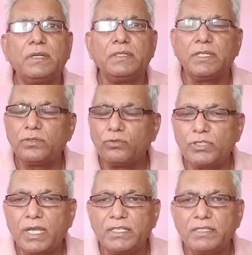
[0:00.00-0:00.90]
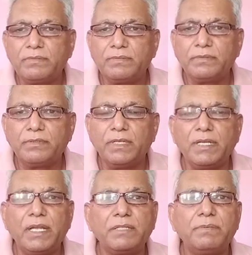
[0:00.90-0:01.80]
There is no charges. It
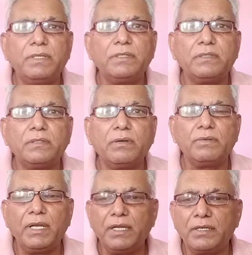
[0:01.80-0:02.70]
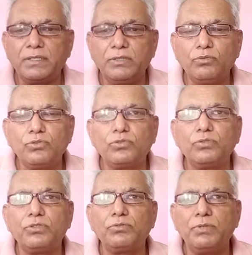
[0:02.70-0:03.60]
has been of great use to
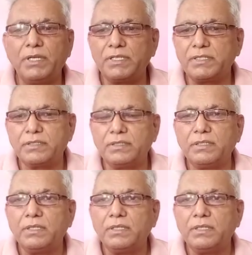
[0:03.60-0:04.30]
the students,